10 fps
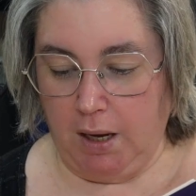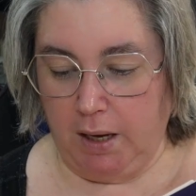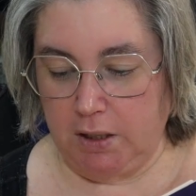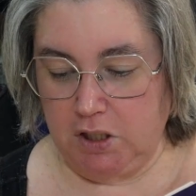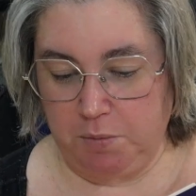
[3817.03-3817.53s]

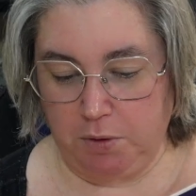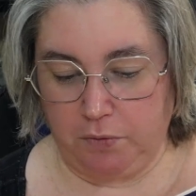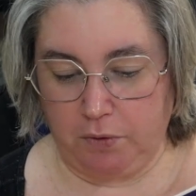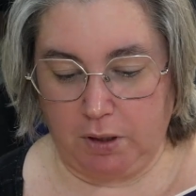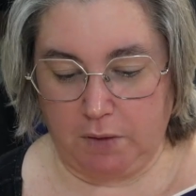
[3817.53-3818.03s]
And she's
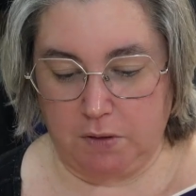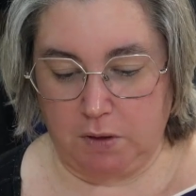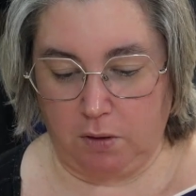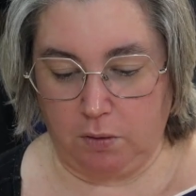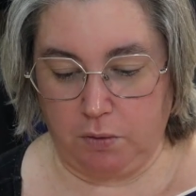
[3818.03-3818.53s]
beautiful enough so
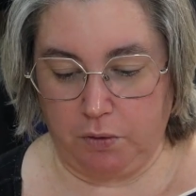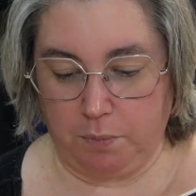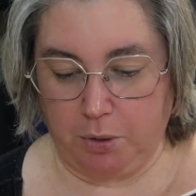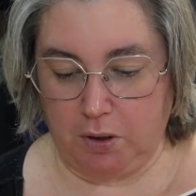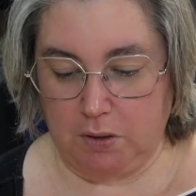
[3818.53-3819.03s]
the lord, the
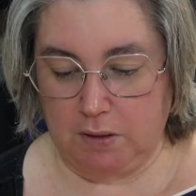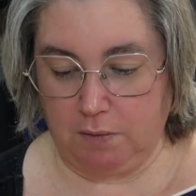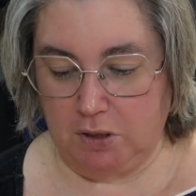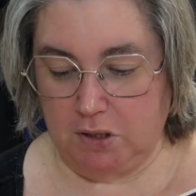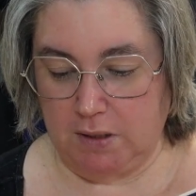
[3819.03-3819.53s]
prince, the
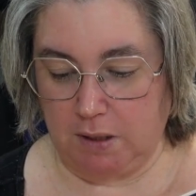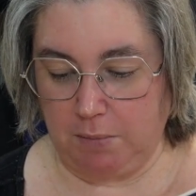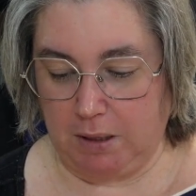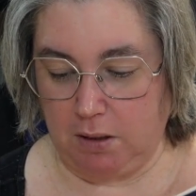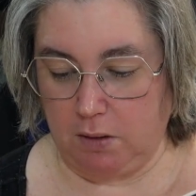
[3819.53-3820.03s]
rich son
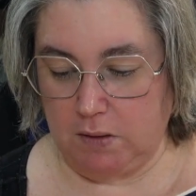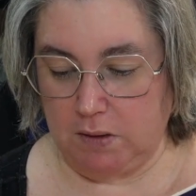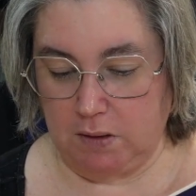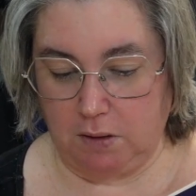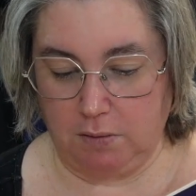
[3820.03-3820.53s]
man
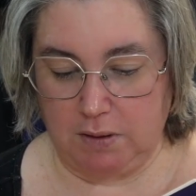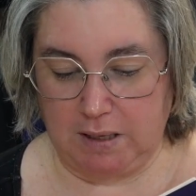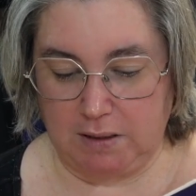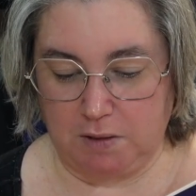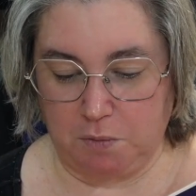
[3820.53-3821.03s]
notices her and
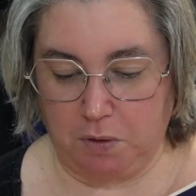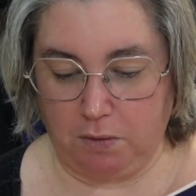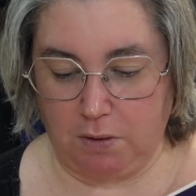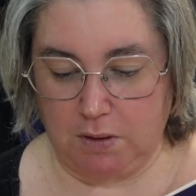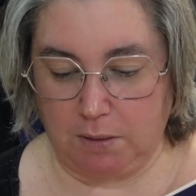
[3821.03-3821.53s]
dances with
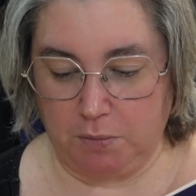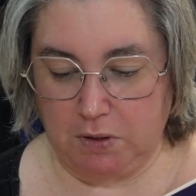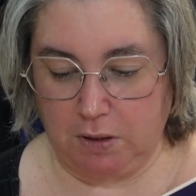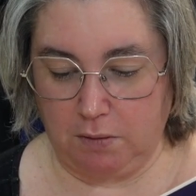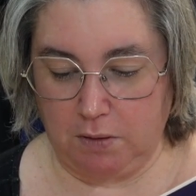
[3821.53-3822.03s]
her and tumbles
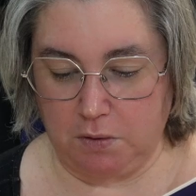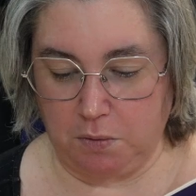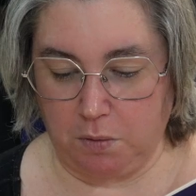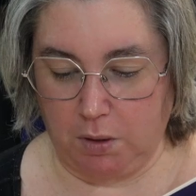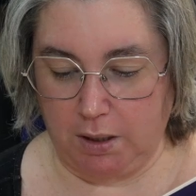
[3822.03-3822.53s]
her into a
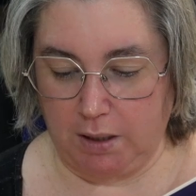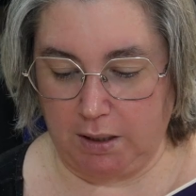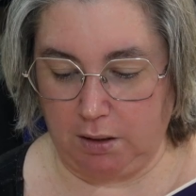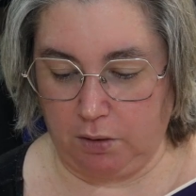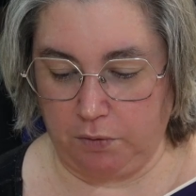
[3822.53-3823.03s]
quiet
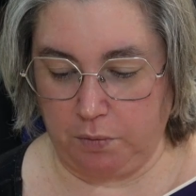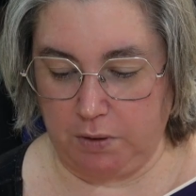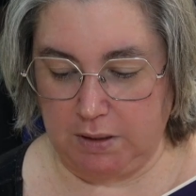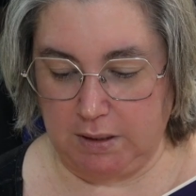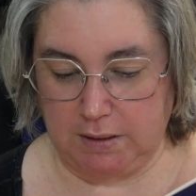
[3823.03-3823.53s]
hayloft when
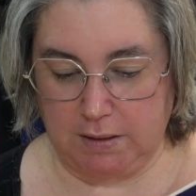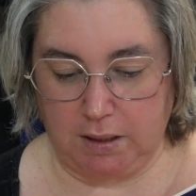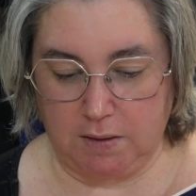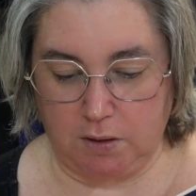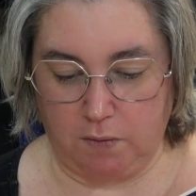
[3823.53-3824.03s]
the
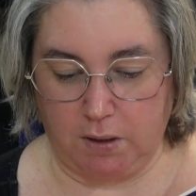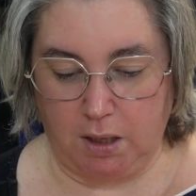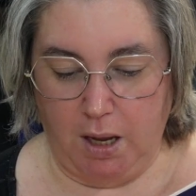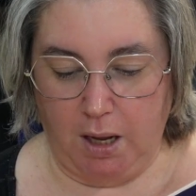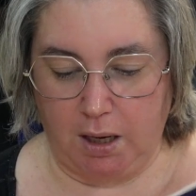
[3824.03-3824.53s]
dancing is over,
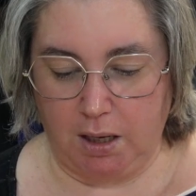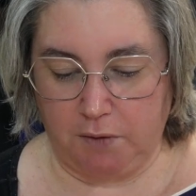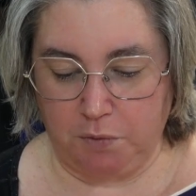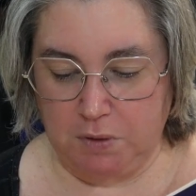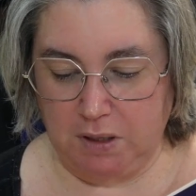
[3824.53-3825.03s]
and
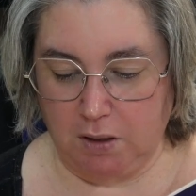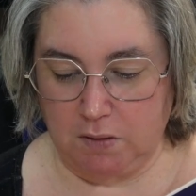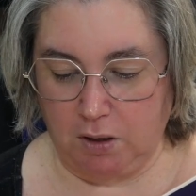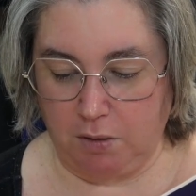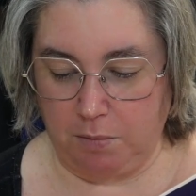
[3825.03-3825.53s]
afterwards he
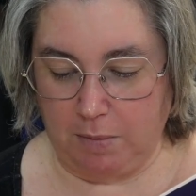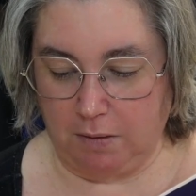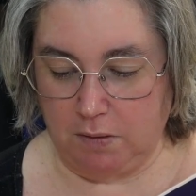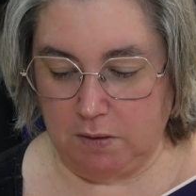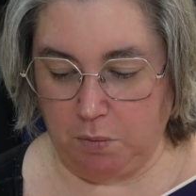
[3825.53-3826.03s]
goes home and
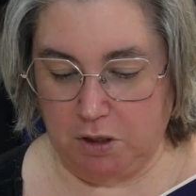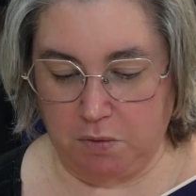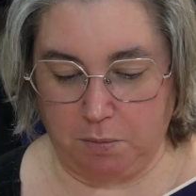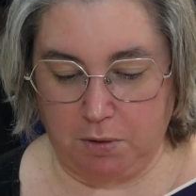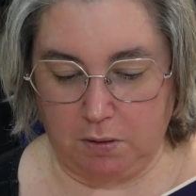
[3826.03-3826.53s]
marries the witch
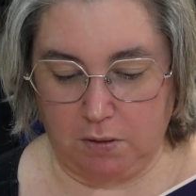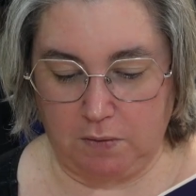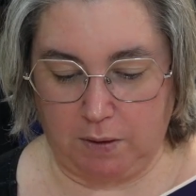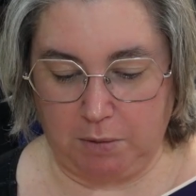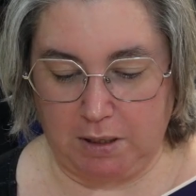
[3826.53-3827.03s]
woman his
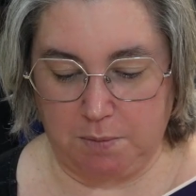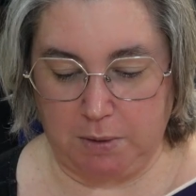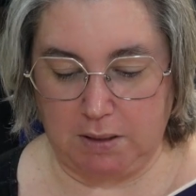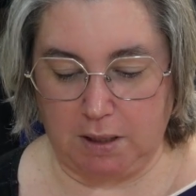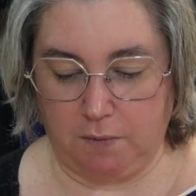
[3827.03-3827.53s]
family has
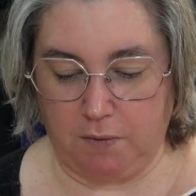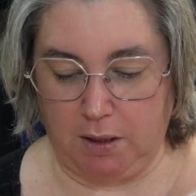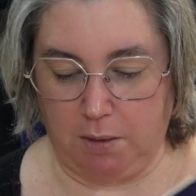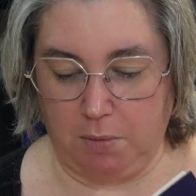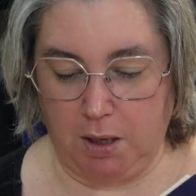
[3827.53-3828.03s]
picked out for
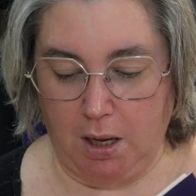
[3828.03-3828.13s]
him.